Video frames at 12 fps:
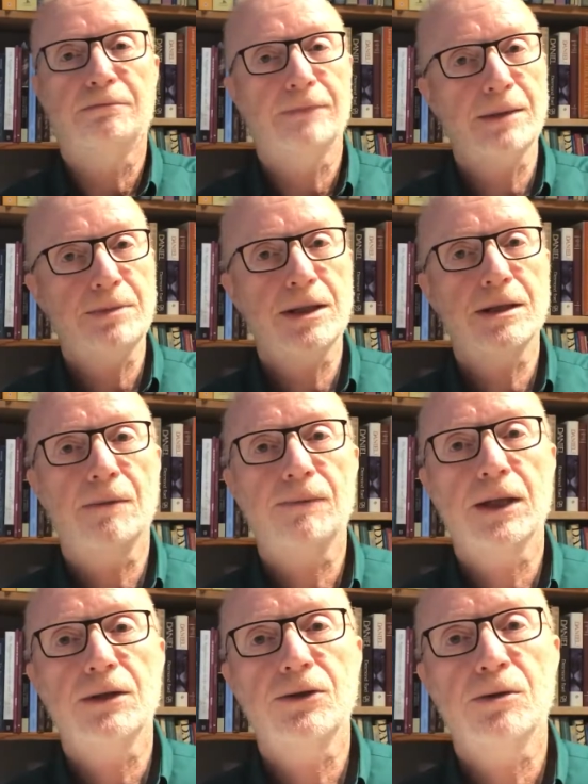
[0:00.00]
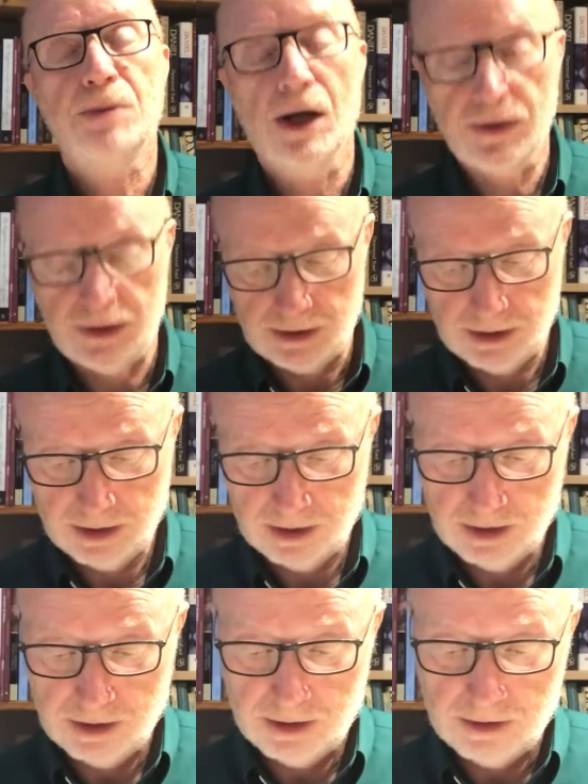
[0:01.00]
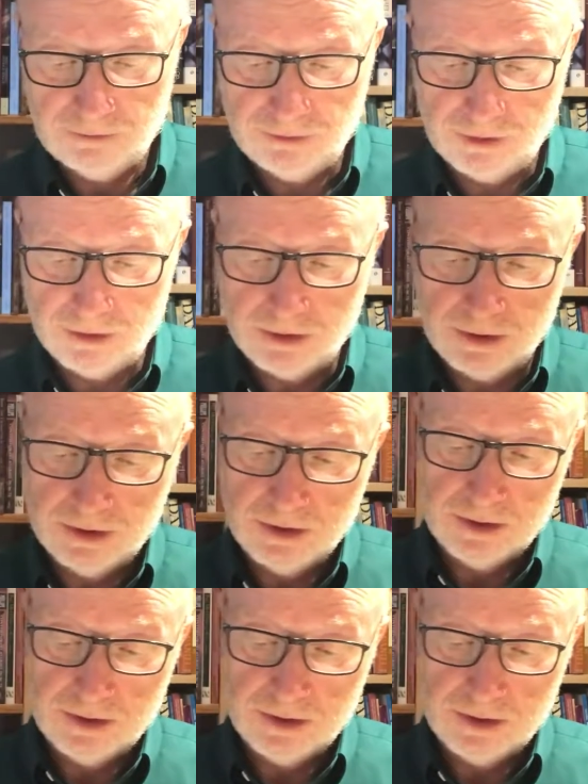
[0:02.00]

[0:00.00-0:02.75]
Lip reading: Maybe something to ponder for